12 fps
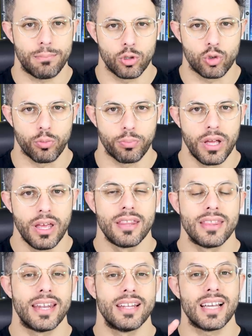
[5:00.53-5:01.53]
haplogroup
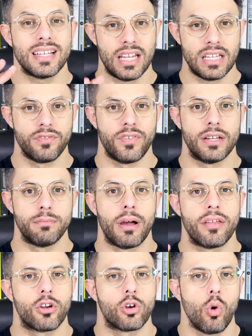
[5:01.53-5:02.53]
that is identified
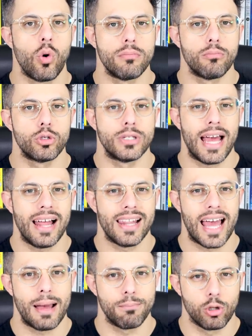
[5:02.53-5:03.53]
by the Cohen Modal
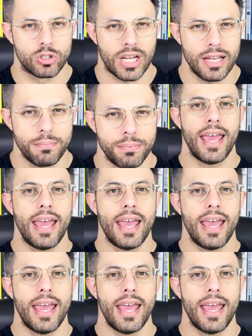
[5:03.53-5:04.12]
haplotype,